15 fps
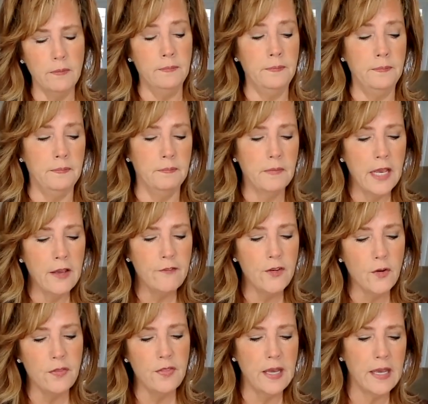if
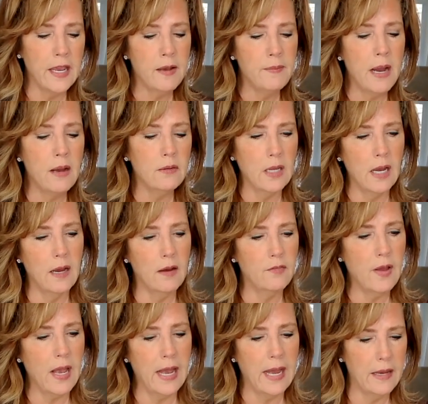you're thinking about
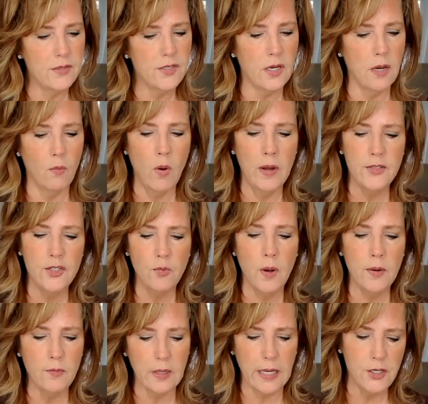love as a
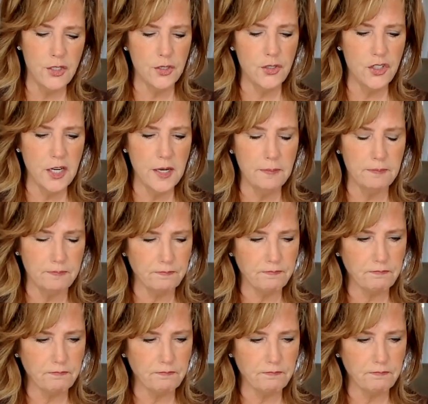one-to-one -one relationship